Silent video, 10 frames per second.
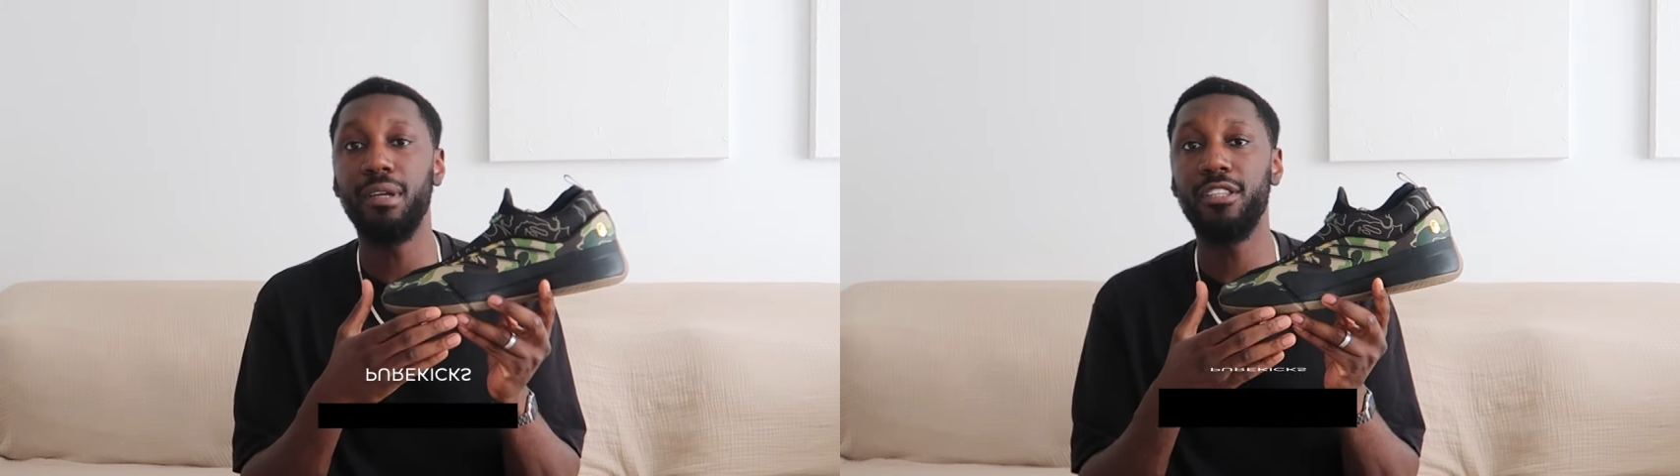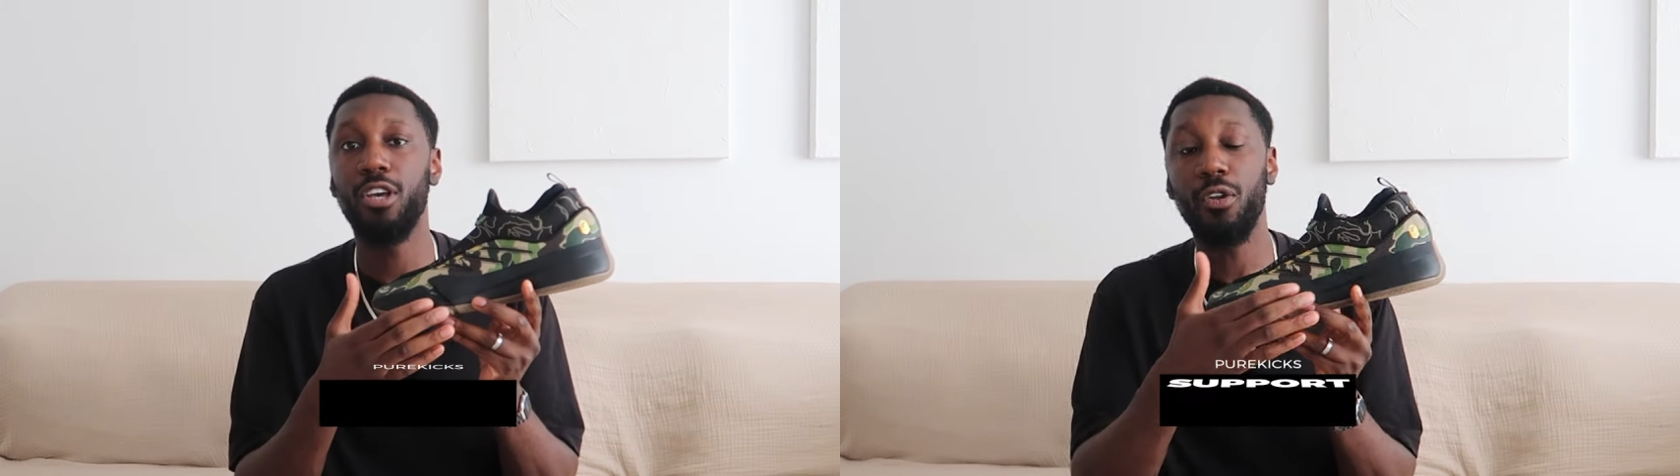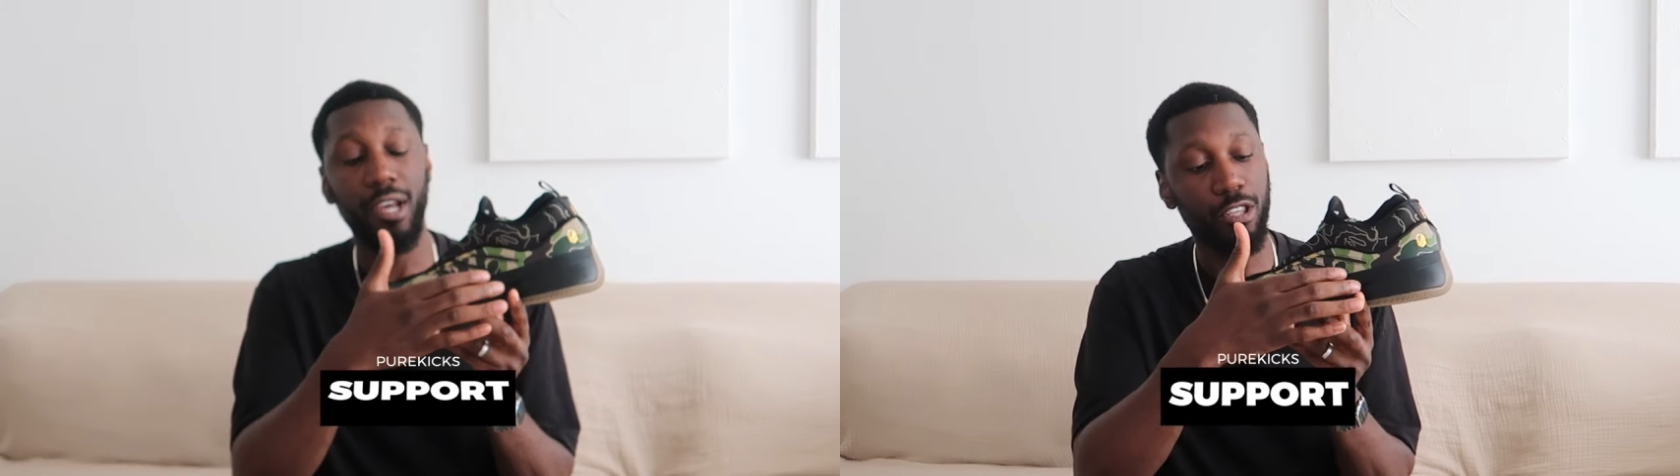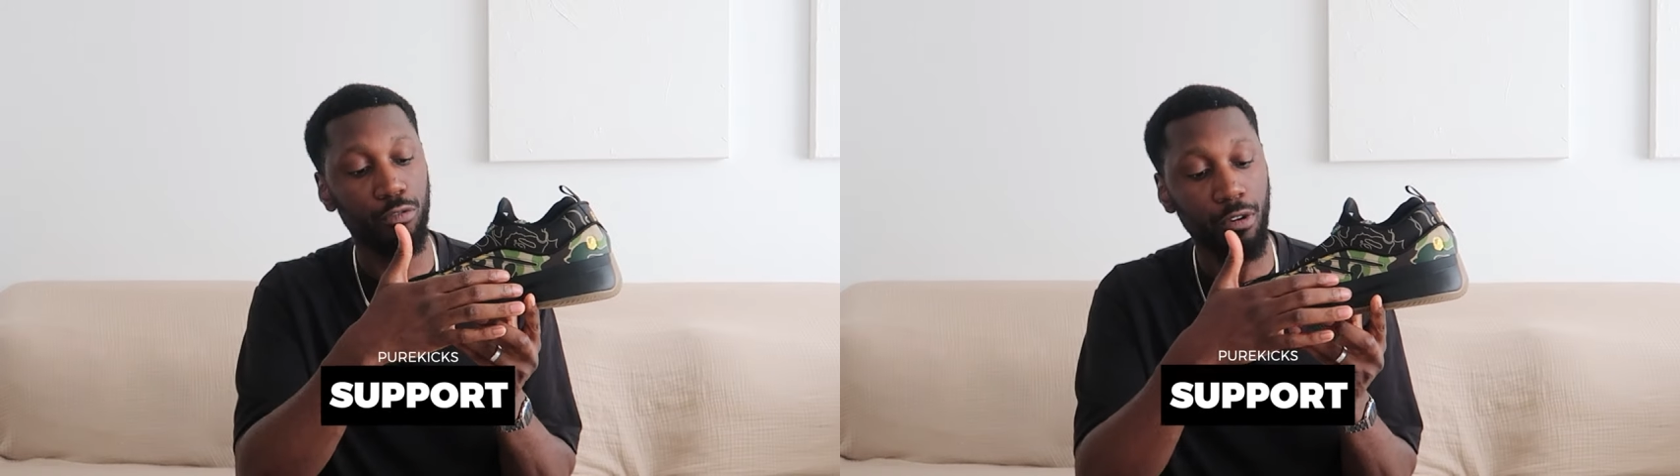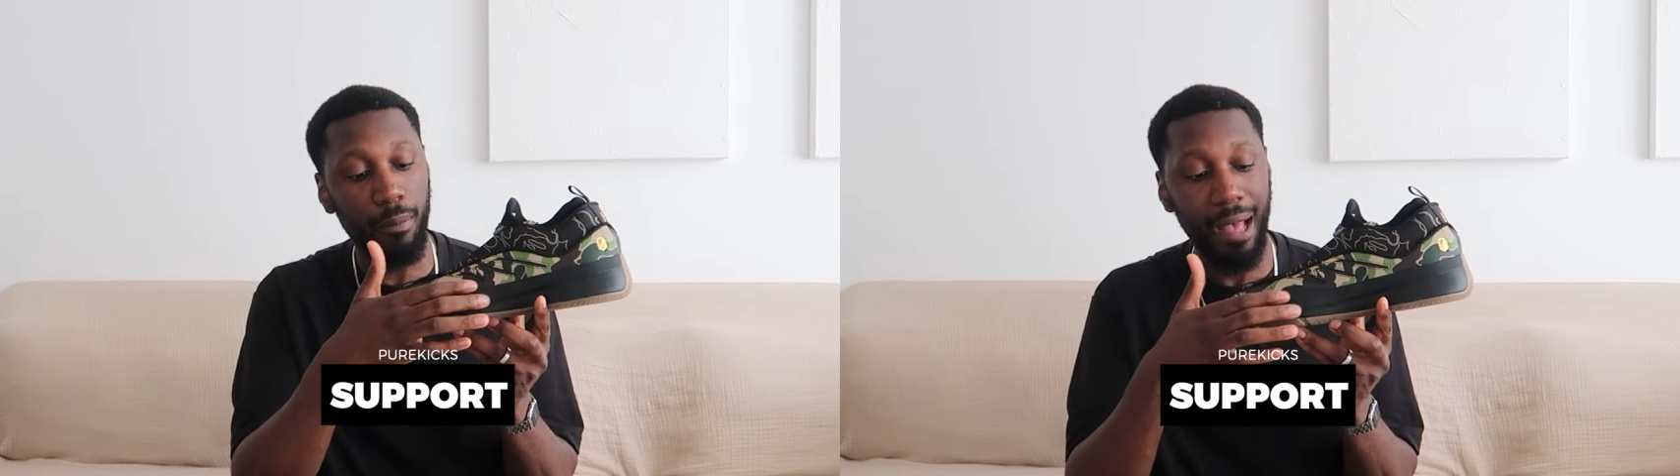midsole, there's a
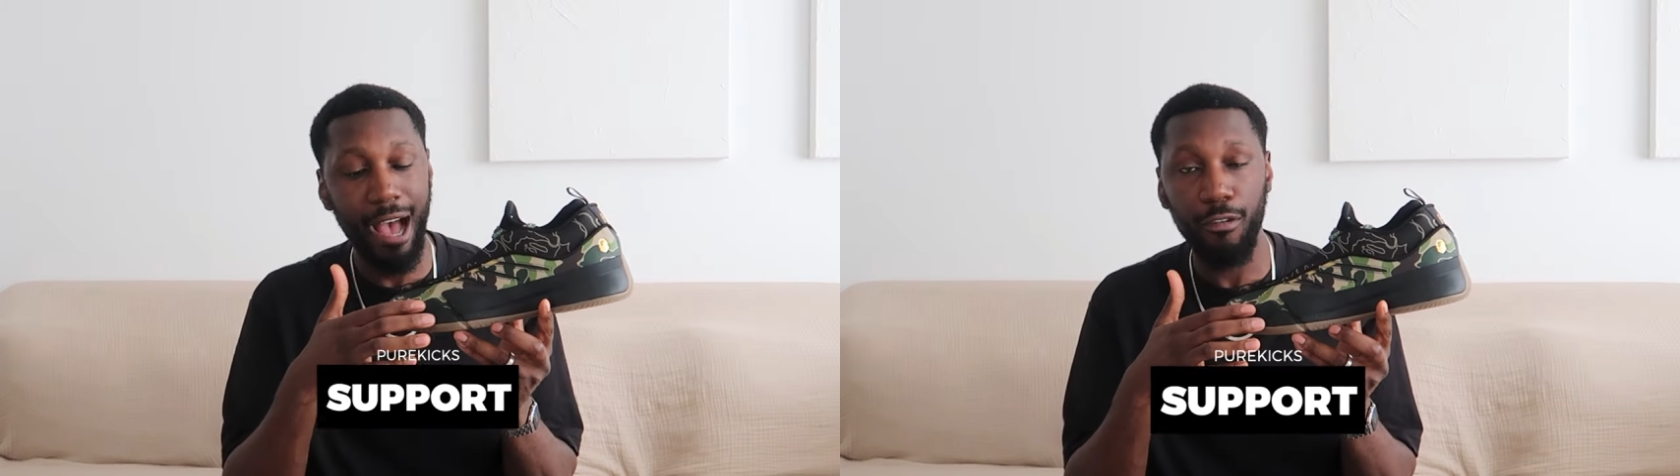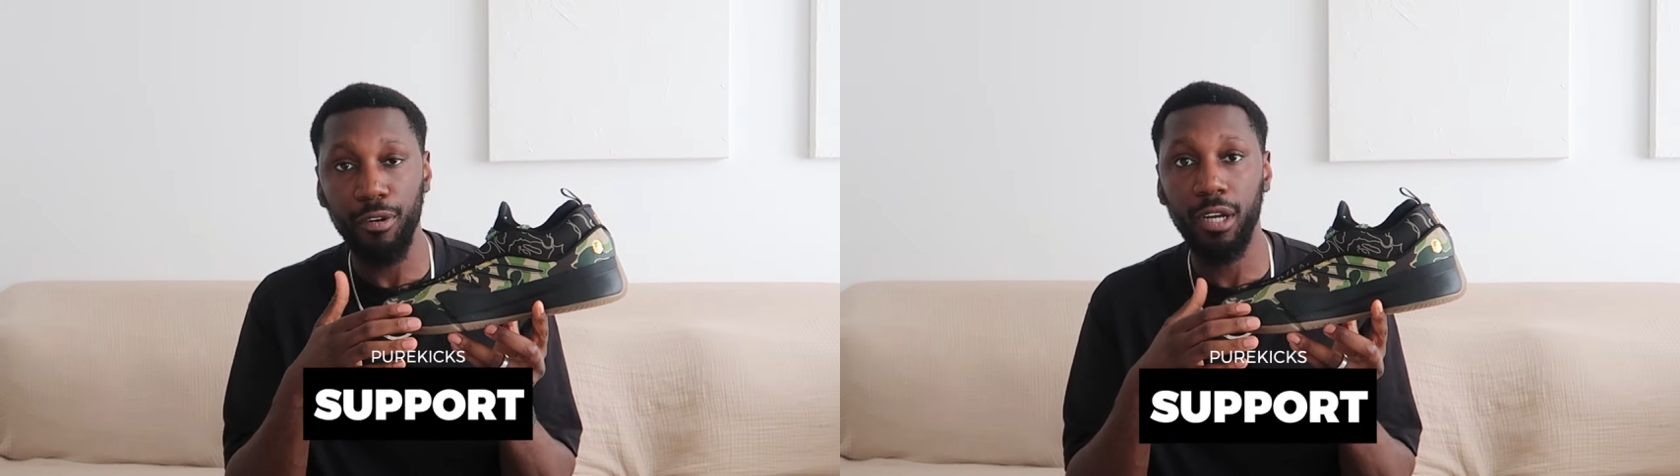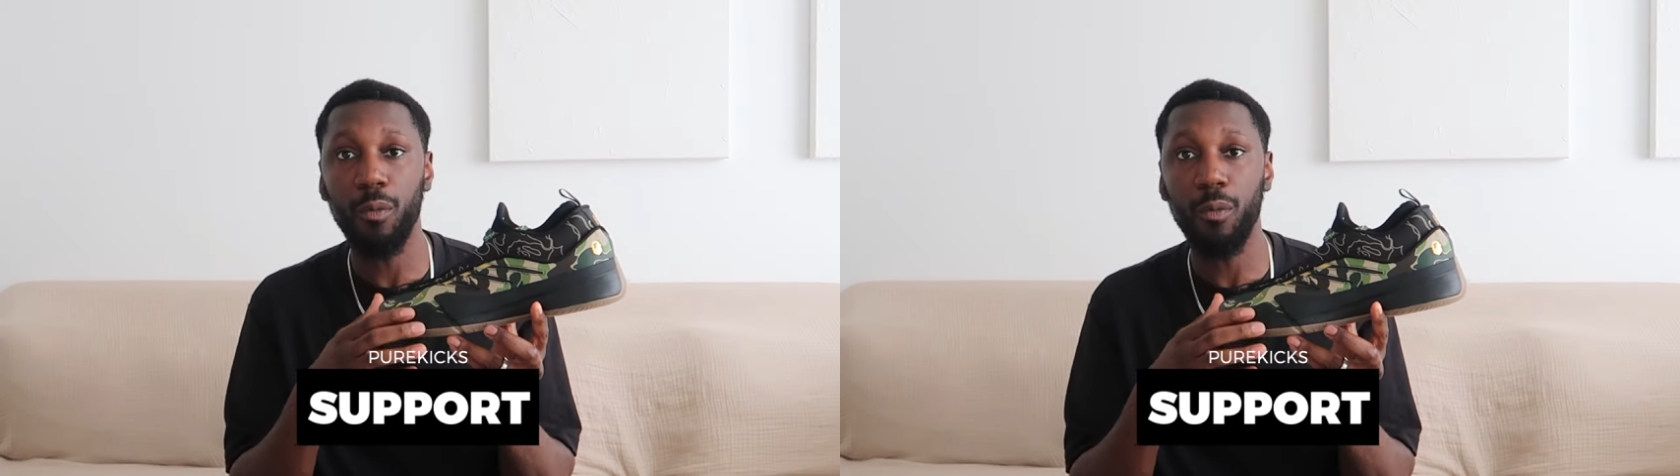rubber outrigger